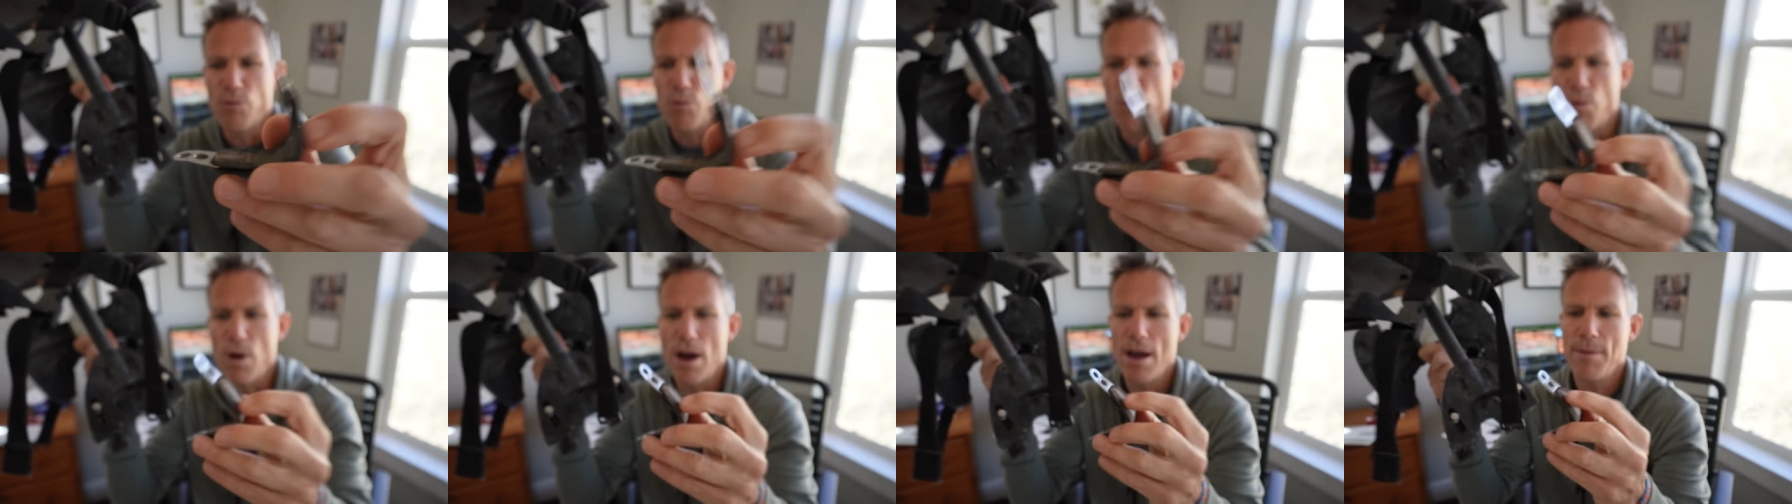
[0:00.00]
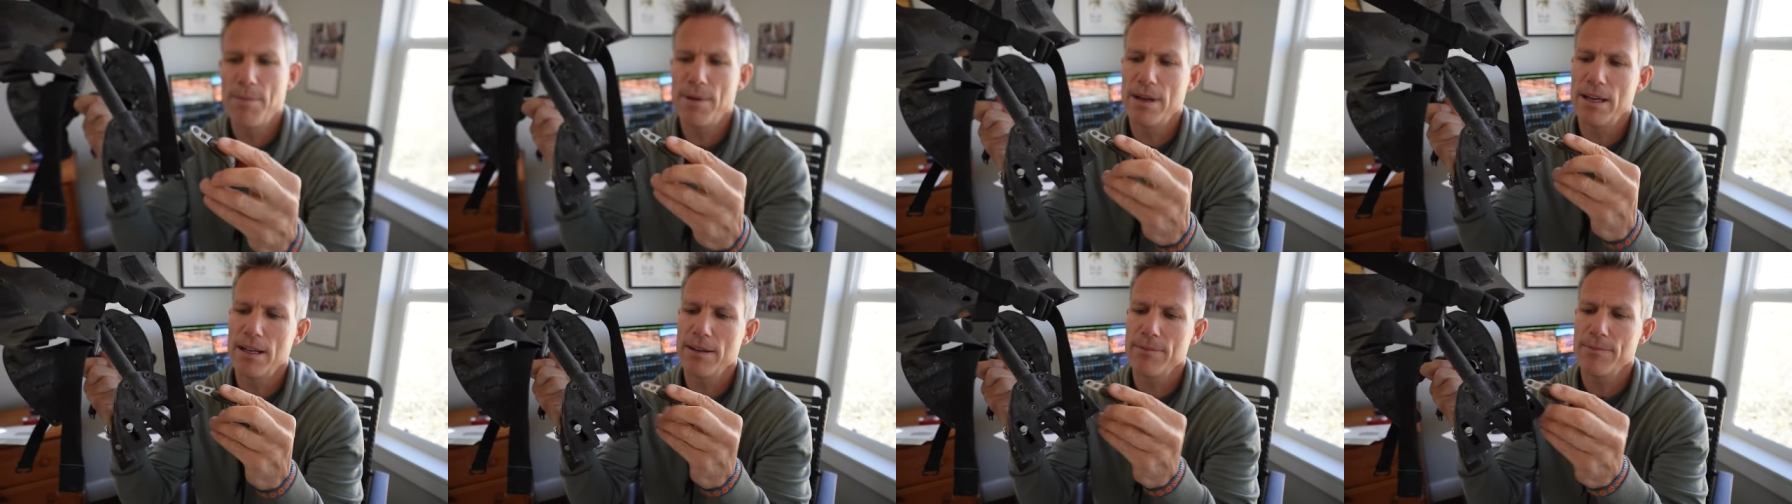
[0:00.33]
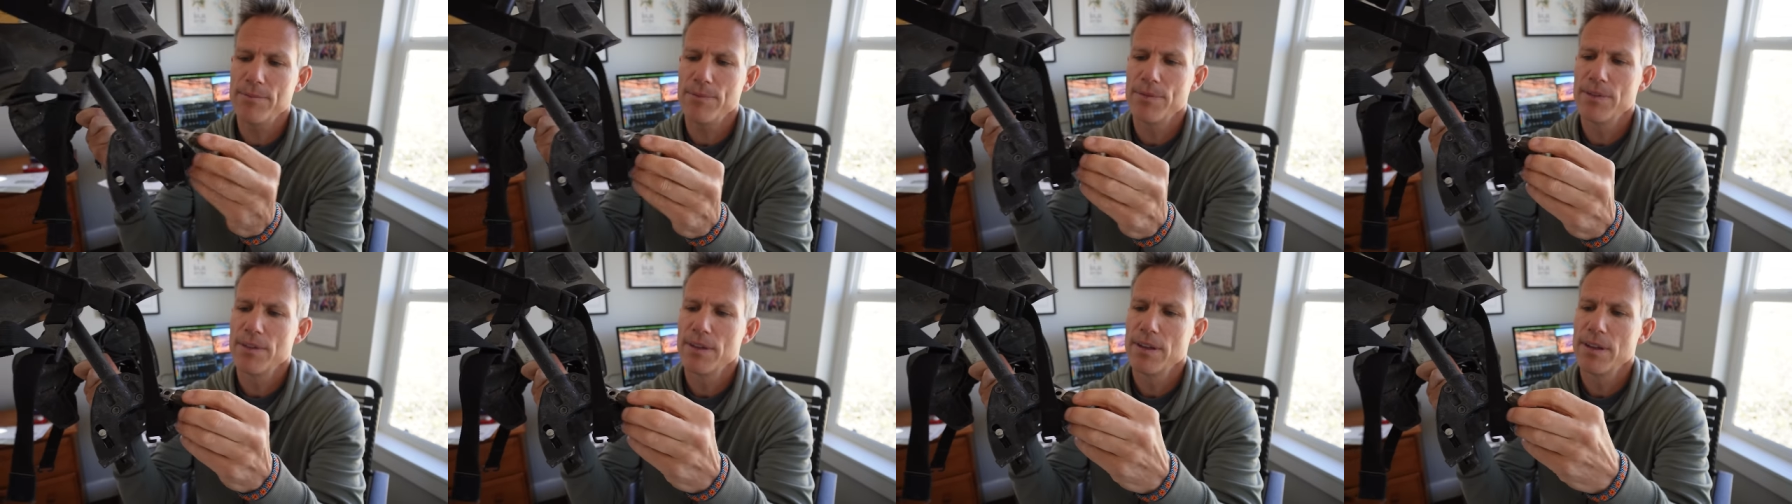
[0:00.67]

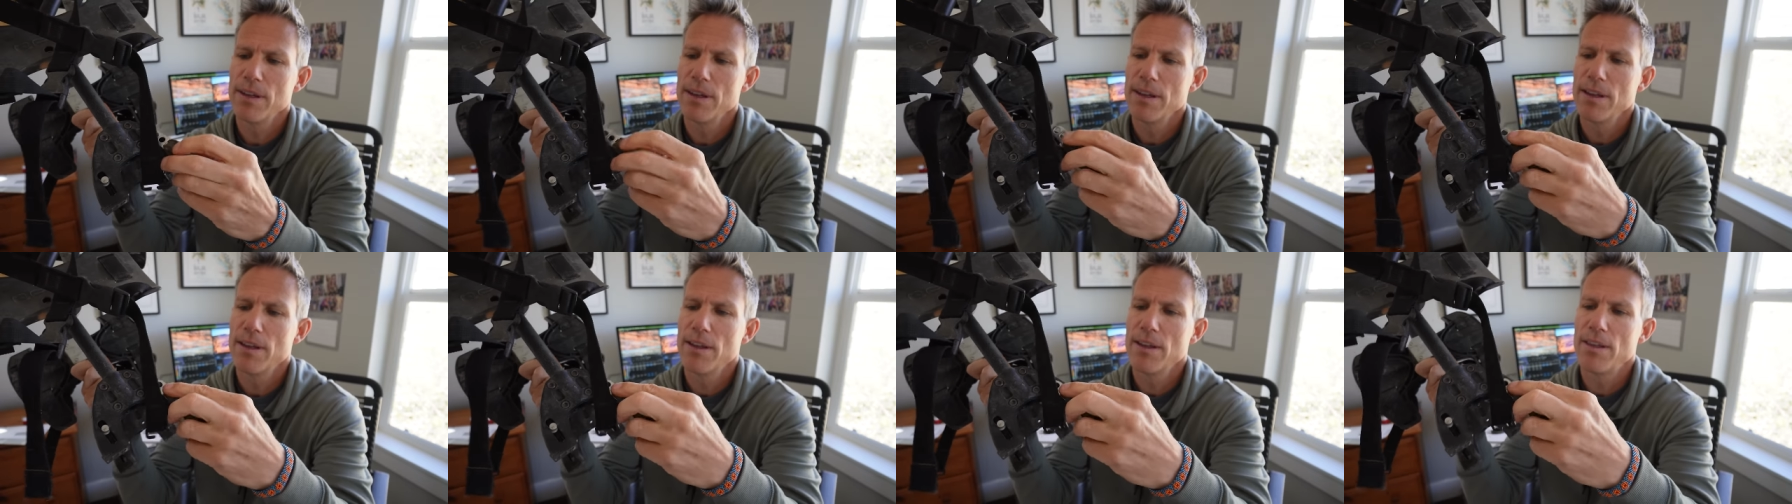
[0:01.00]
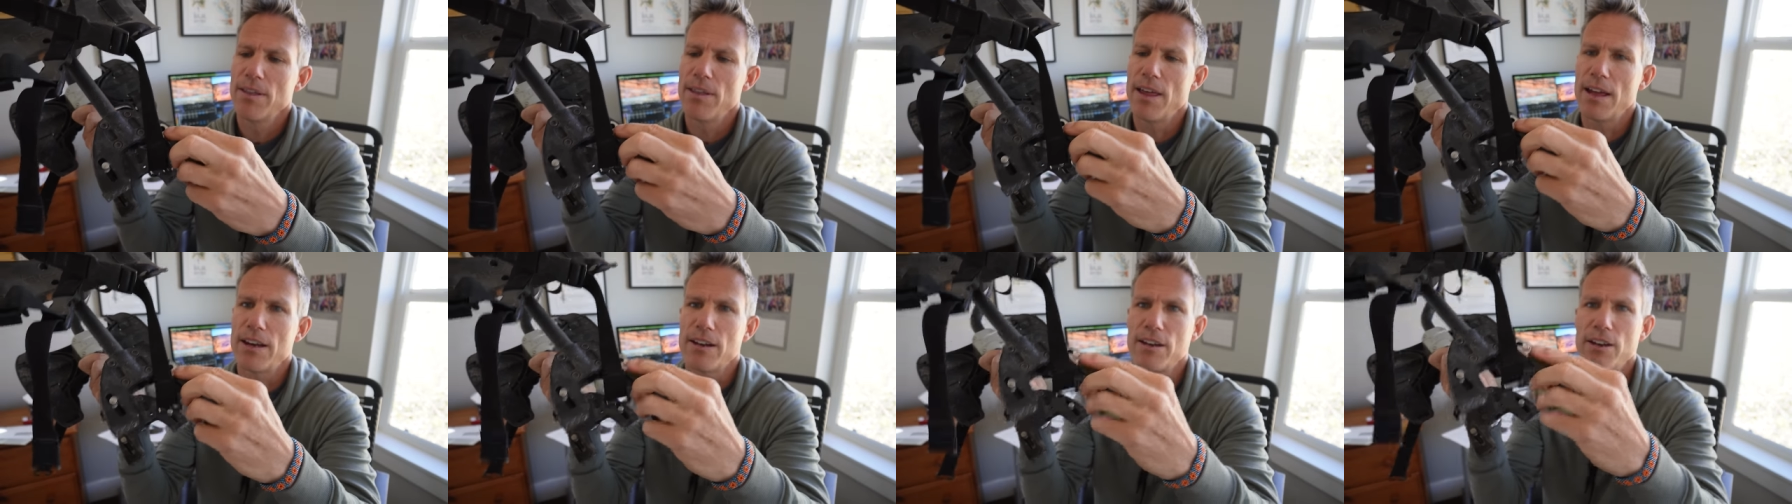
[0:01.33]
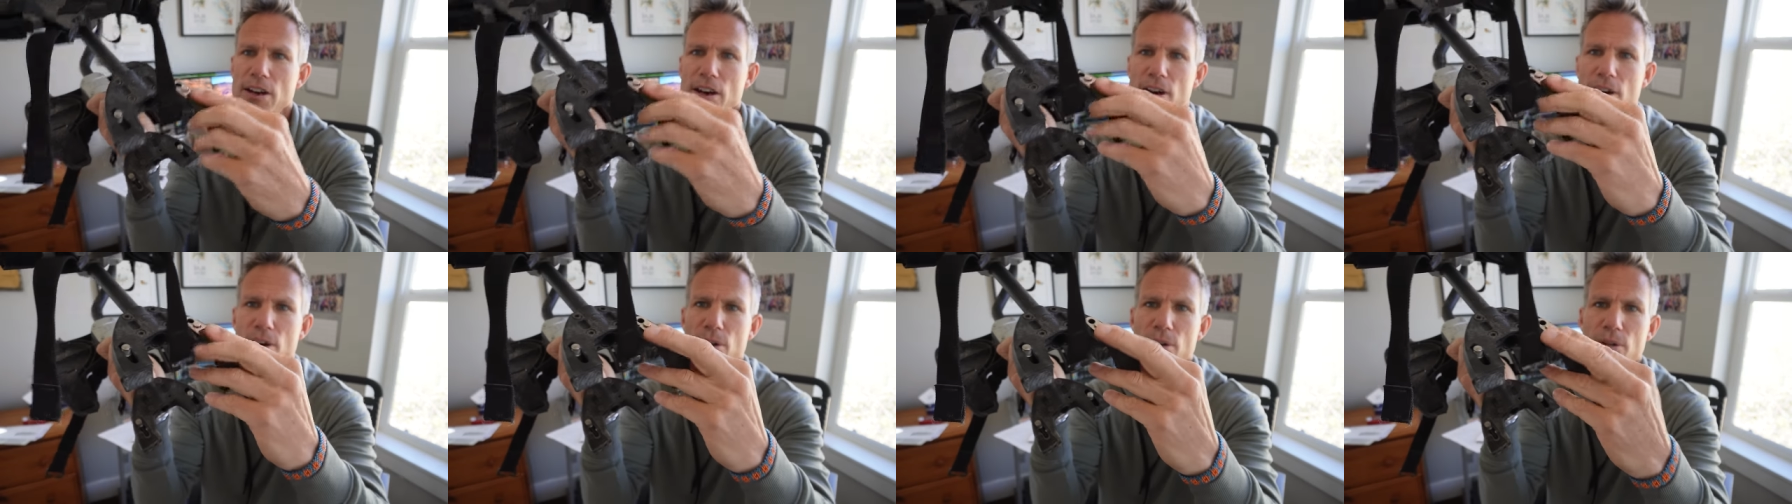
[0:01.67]
webbing that
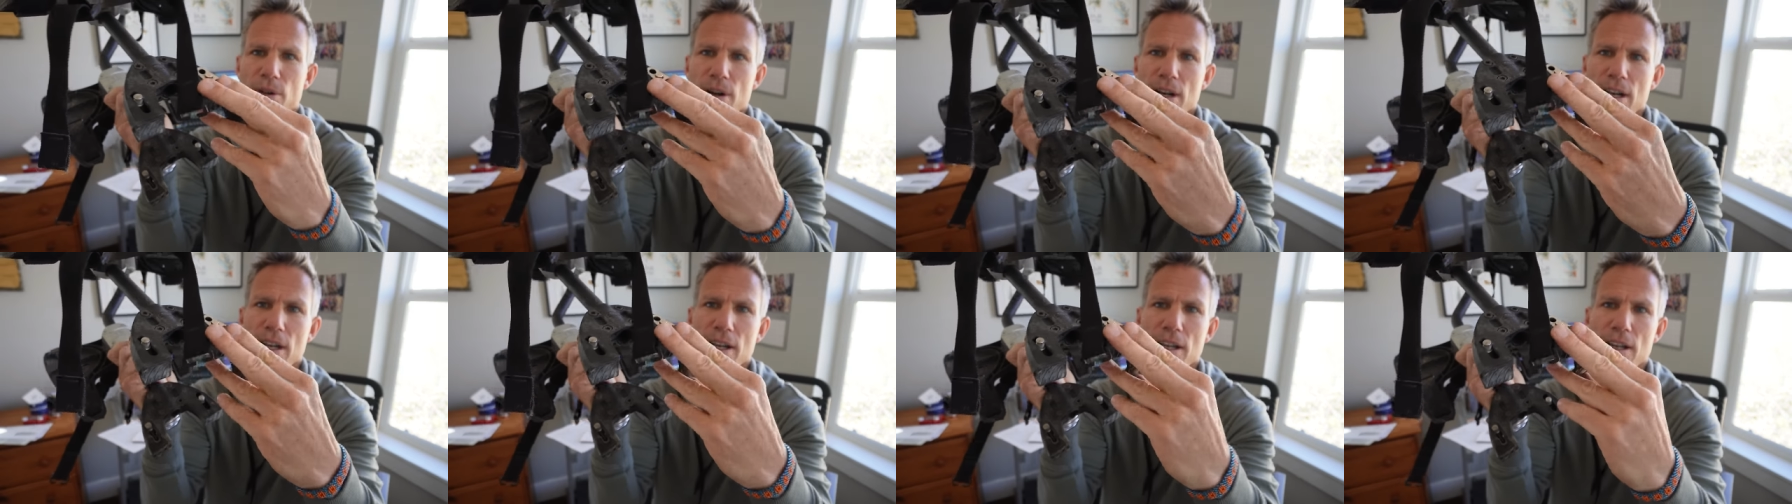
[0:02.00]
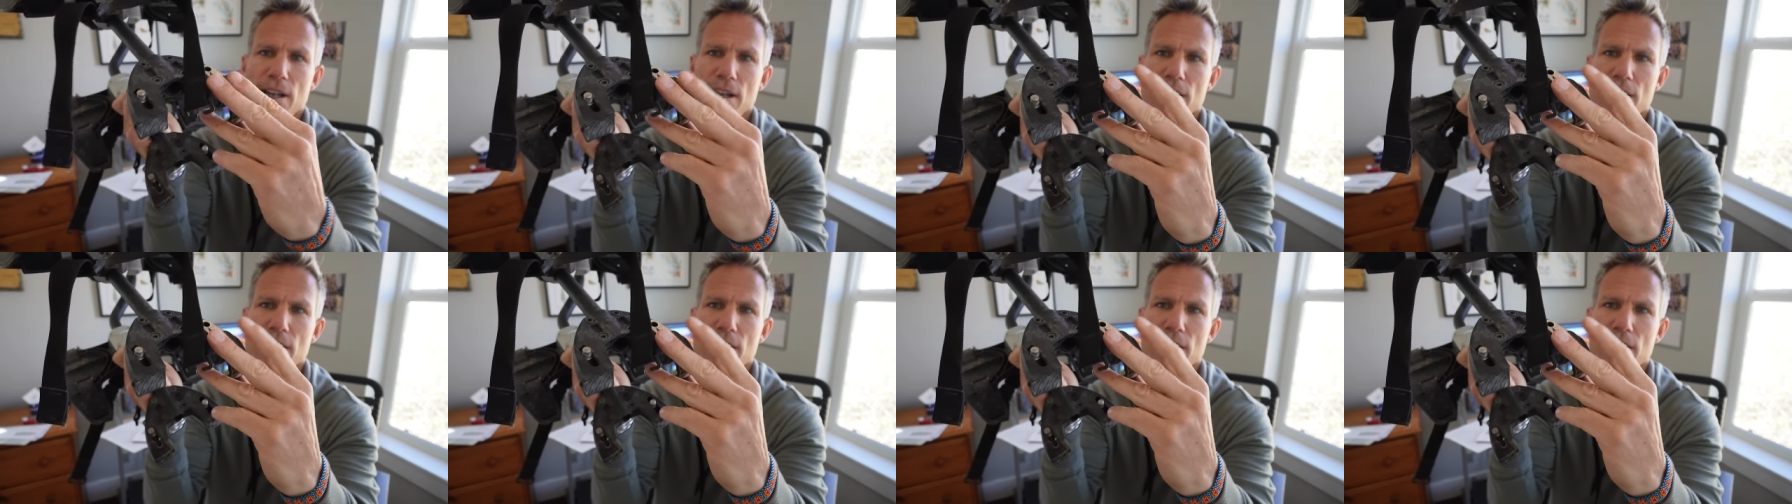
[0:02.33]
go